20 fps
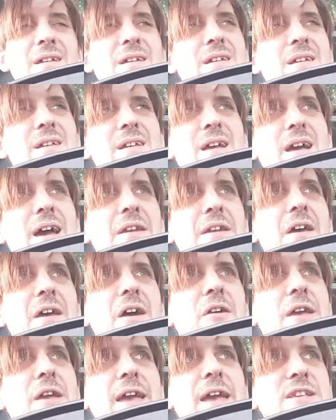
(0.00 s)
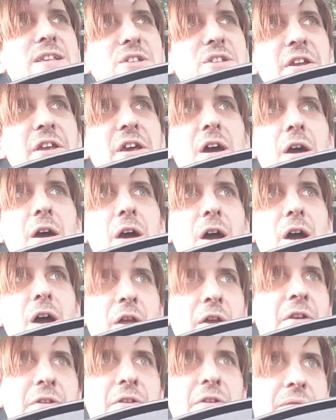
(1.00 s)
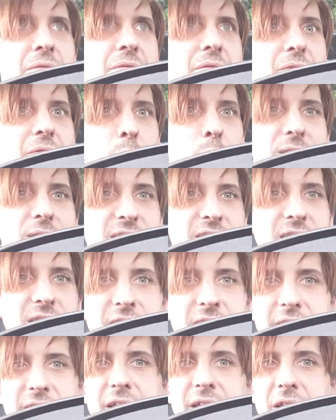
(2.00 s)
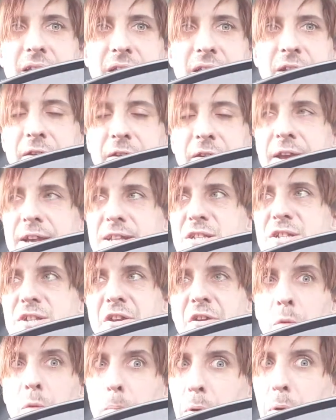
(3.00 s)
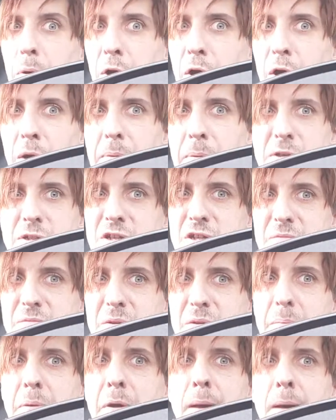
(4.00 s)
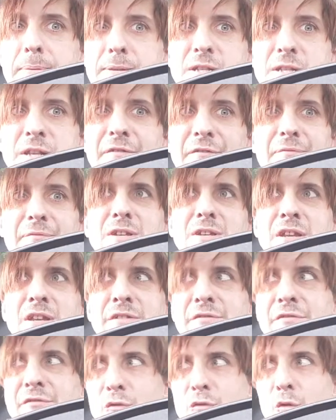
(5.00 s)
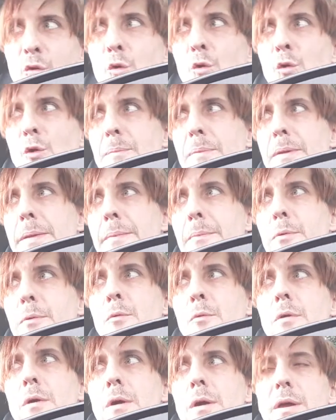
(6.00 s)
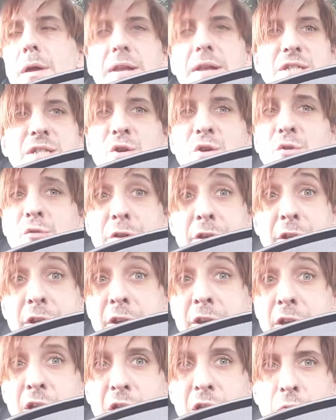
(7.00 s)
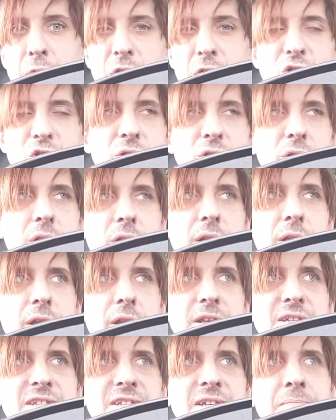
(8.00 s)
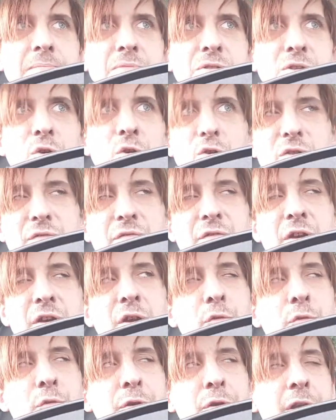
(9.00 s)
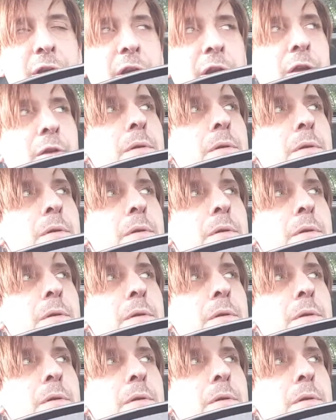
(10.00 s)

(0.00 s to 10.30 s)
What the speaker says: And okay, he's done it unwittingly. You know, he hasn't done it on purpose to purposely defraud people, unless he already knew, which he seems not that he already knew.